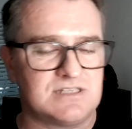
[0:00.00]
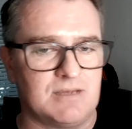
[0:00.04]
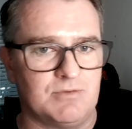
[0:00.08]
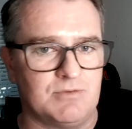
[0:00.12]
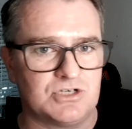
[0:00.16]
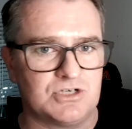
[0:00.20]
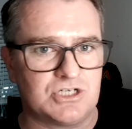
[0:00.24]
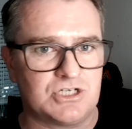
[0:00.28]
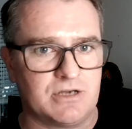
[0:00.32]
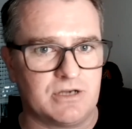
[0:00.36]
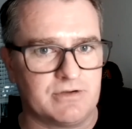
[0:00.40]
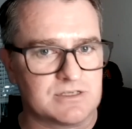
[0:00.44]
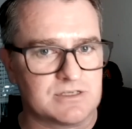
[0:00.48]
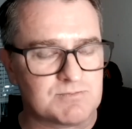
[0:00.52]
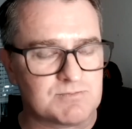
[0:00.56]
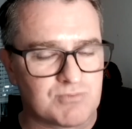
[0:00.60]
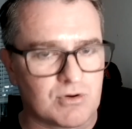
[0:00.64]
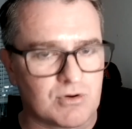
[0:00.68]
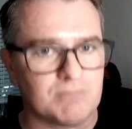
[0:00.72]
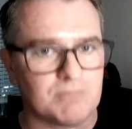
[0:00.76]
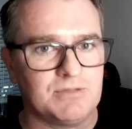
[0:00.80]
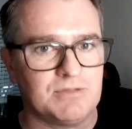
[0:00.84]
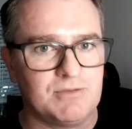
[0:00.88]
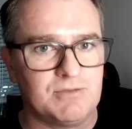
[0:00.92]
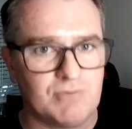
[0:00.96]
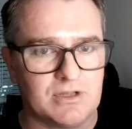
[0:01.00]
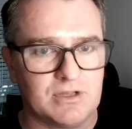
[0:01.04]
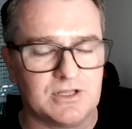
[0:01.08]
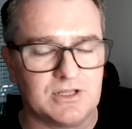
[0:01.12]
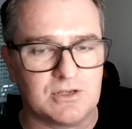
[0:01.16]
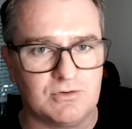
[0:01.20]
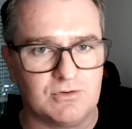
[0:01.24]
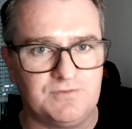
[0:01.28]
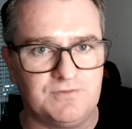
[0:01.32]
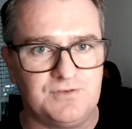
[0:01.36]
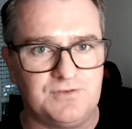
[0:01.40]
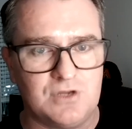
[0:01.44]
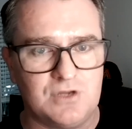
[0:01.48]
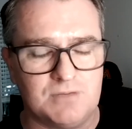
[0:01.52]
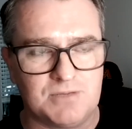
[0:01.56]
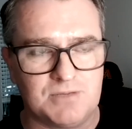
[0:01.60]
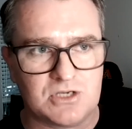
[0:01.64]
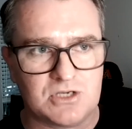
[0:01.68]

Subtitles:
that we're showing is probably really good for you,